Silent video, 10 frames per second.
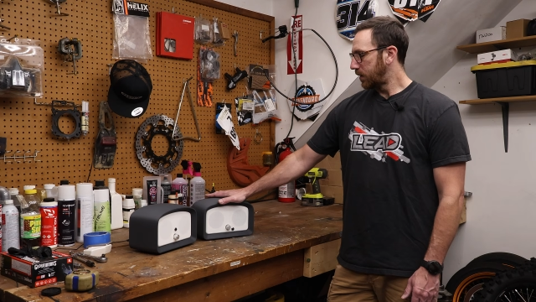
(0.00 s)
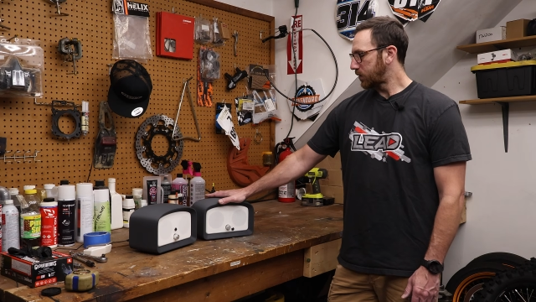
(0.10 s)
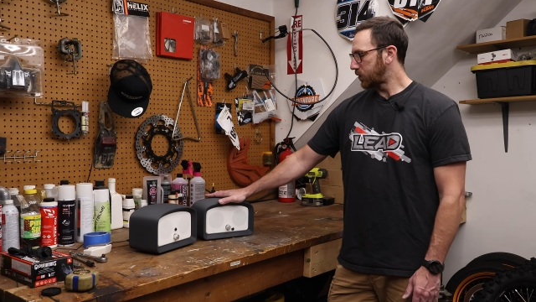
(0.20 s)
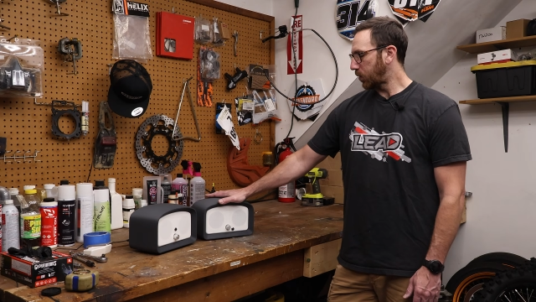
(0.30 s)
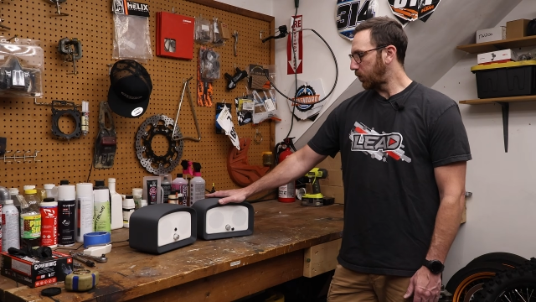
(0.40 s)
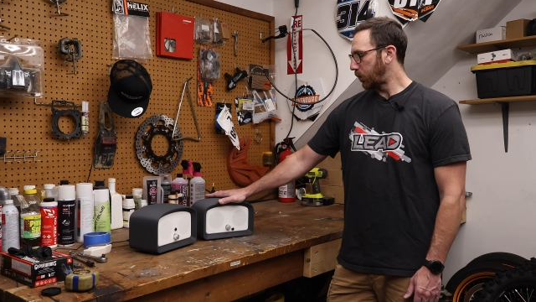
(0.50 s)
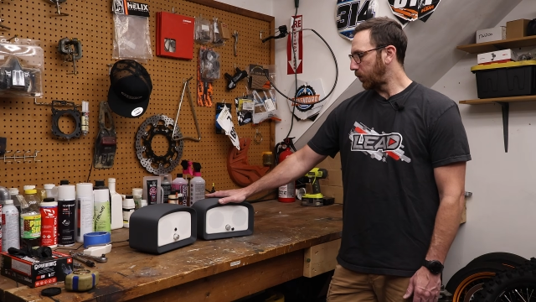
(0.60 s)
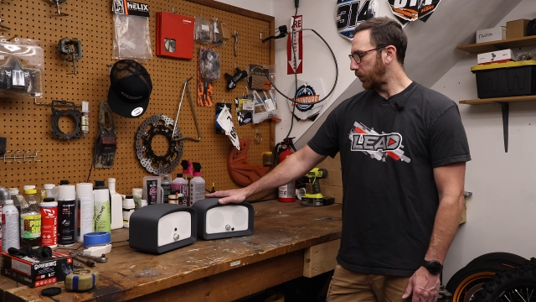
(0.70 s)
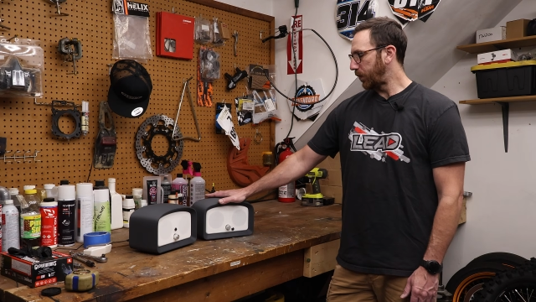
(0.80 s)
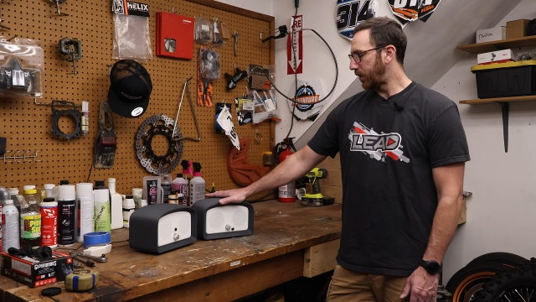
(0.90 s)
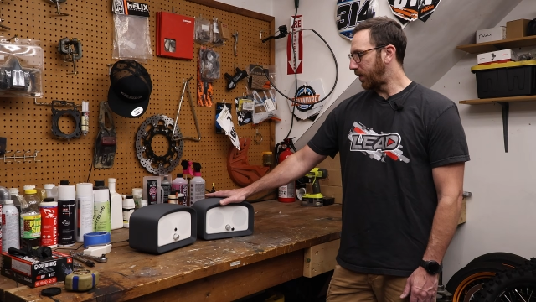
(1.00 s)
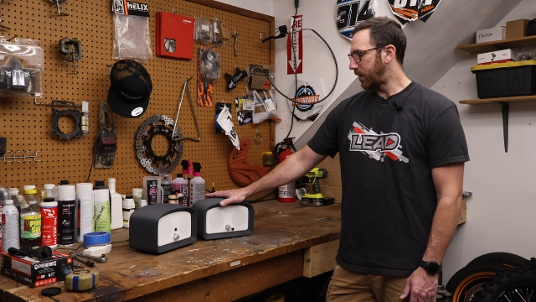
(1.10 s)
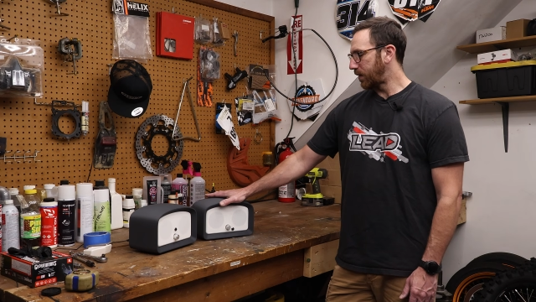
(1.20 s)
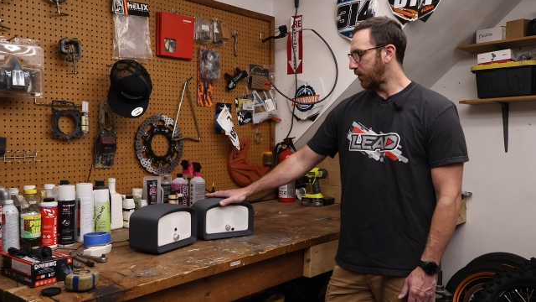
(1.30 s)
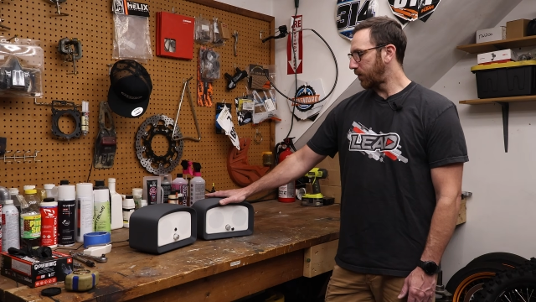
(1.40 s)
So
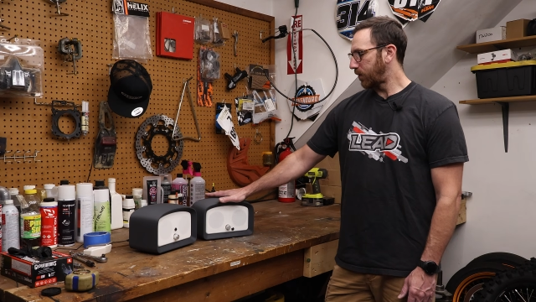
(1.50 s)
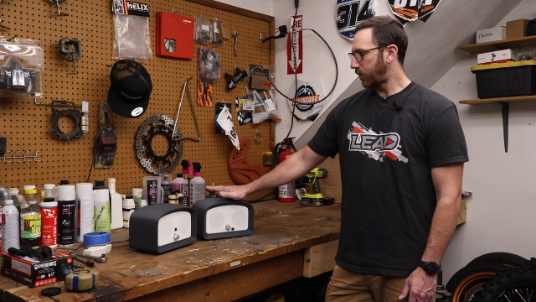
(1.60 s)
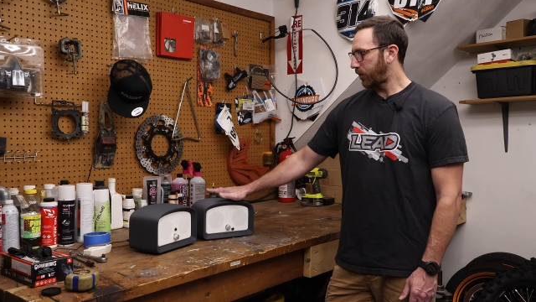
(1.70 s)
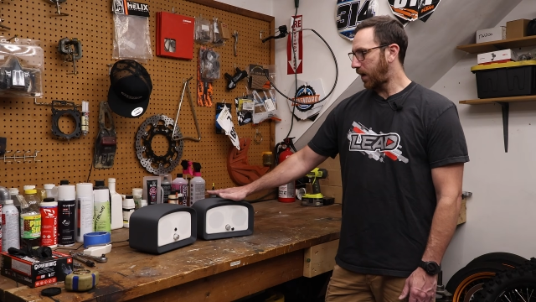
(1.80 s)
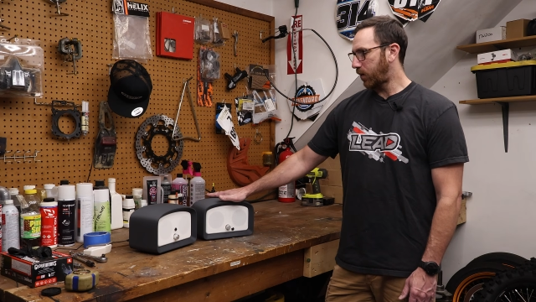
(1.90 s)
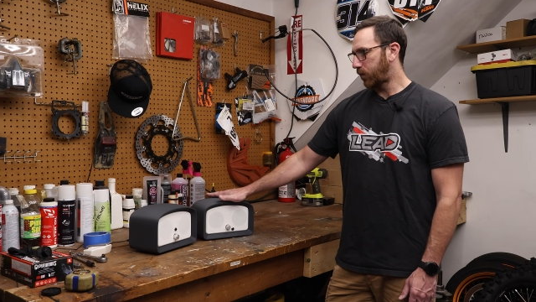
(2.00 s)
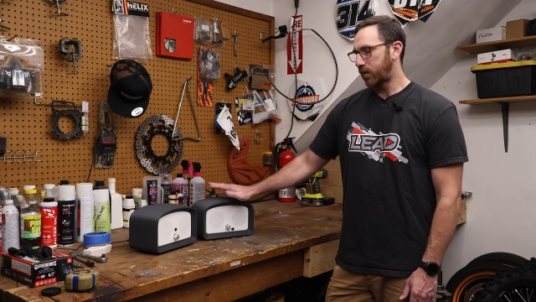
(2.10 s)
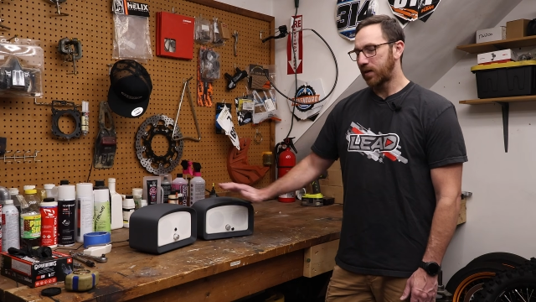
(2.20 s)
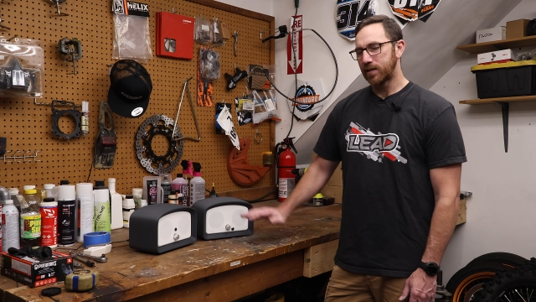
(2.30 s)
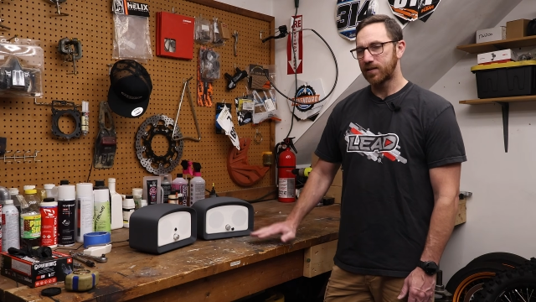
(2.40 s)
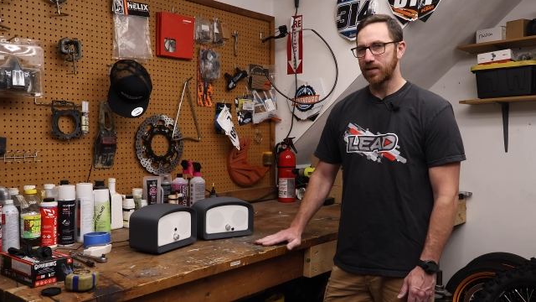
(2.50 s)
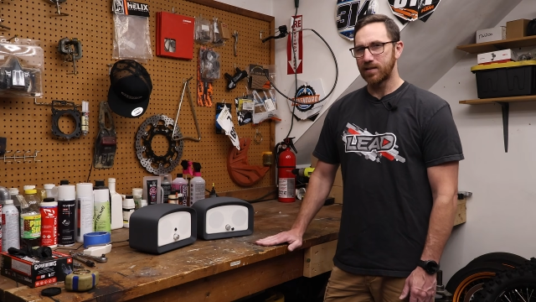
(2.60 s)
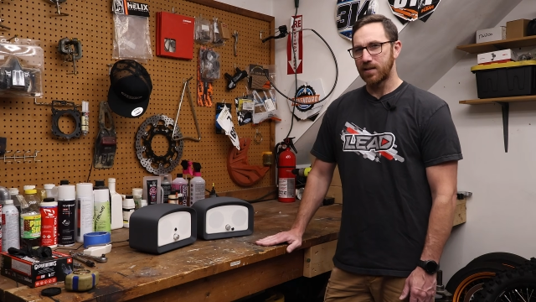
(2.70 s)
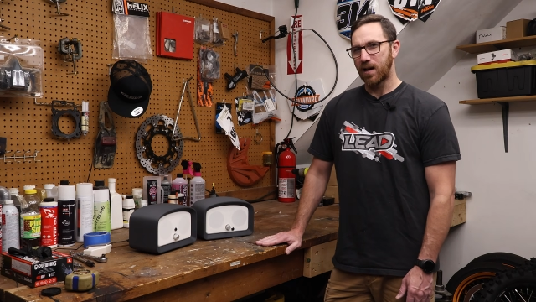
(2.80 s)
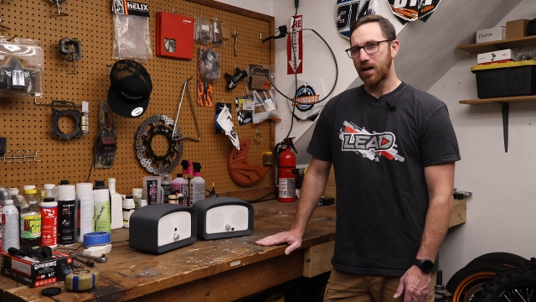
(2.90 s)
the file for this
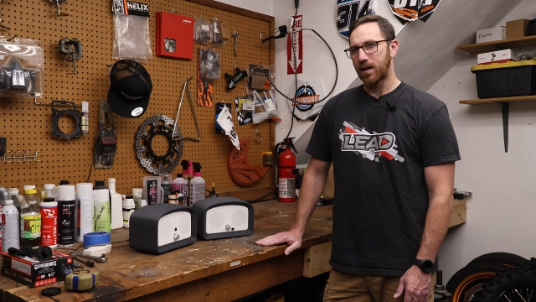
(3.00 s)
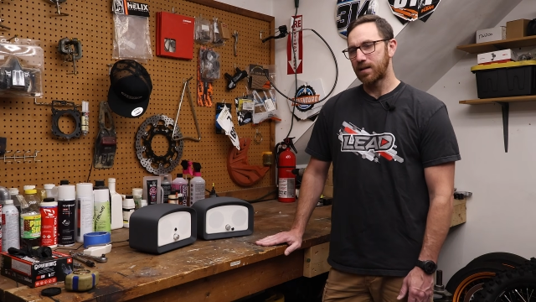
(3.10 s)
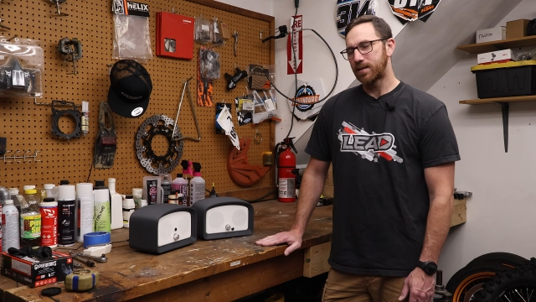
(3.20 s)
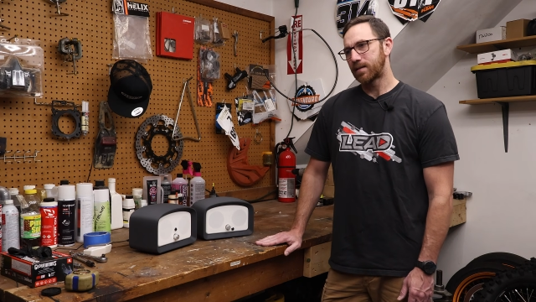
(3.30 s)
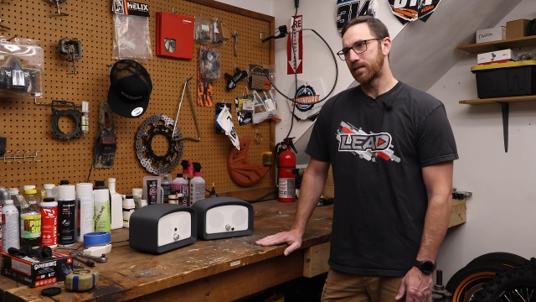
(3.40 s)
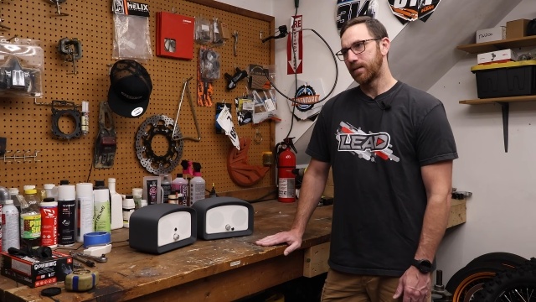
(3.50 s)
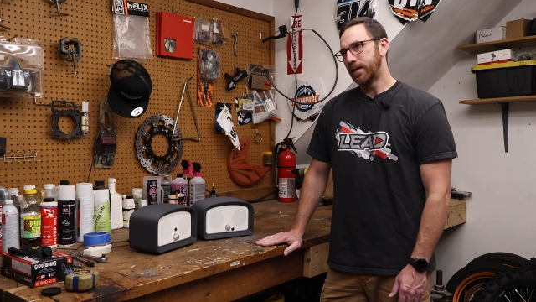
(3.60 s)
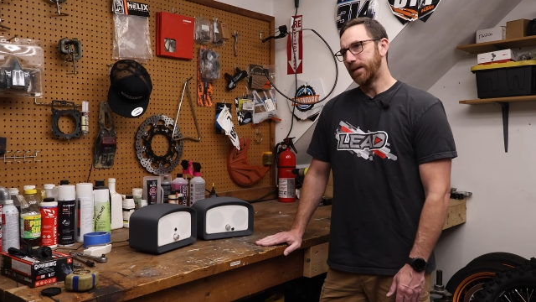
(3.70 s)
is not...